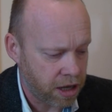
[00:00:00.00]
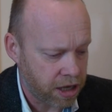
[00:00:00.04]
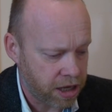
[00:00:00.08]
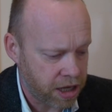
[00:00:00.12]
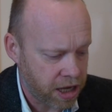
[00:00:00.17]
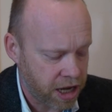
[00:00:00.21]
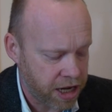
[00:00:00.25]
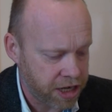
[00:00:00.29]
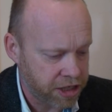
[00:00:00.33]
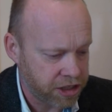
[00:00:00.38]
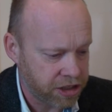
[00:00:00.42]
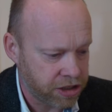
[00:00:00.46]

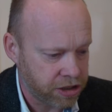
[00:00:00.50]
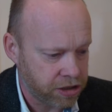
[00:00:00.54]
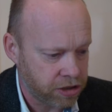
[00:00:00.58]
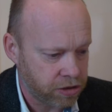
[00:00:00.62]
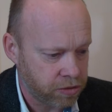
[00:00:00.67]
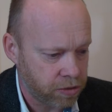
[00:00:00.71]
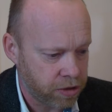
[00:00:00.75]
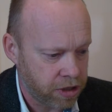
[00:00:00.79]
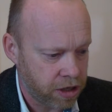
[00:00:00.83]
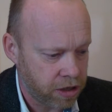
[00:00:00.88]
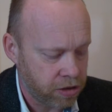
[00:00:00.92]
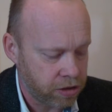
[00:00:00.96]

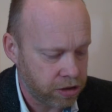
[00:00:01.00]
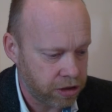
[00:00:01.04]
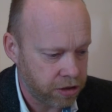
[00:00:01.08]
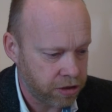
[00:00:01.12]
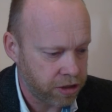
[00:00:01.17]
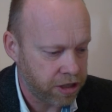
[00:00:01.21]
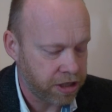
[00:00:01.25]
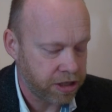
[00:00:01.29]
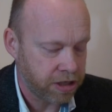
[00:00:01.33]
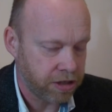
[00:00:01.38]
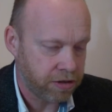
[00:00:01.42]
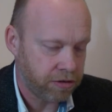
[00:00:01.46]
occasions when I was
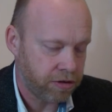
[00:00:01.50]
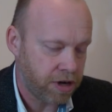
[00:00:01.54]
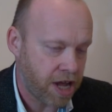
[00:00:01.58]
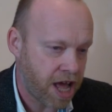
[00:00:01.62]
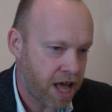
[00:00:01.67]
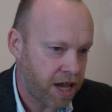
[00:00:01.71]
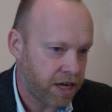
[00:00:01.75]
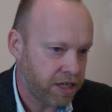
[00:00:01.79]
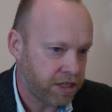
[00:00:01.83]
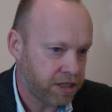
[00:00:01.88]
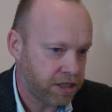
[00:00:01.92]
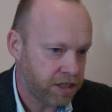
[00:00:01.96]
looking at
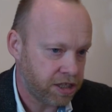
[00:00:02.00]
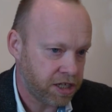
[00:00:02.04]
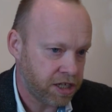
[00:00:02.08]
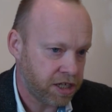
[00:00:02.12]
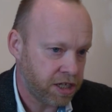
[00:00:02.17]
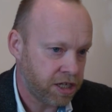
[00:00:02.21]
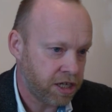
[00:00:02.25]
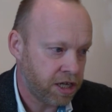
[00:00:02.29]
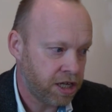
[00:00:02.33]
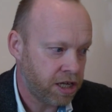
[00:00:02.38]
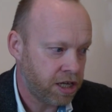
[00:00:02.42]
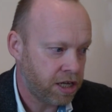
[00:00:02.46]
reality